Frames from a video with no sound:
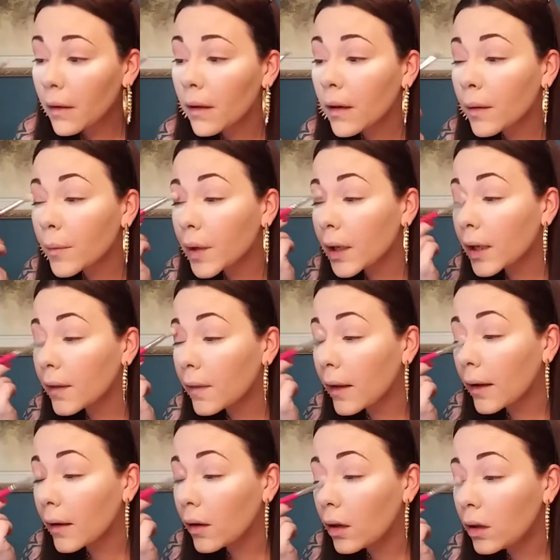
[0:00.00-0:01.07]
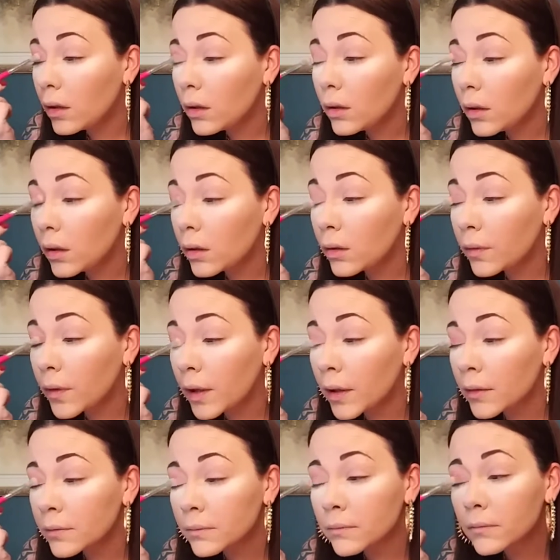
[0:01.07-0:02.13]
And I'm going to get that all over.